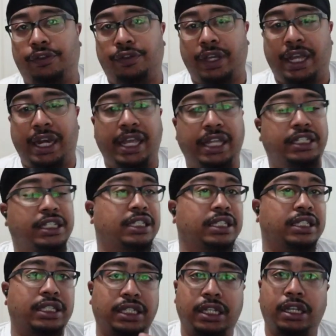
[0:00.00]
and they just
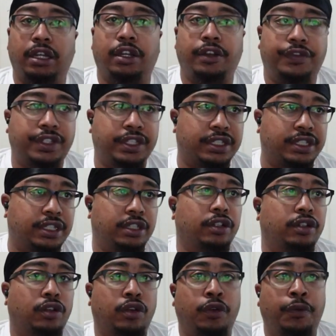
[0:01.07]
love to
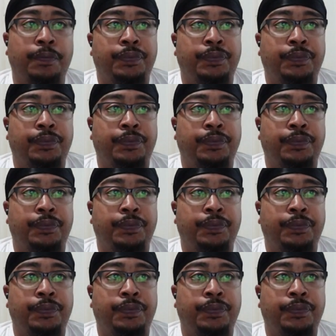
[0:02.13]
still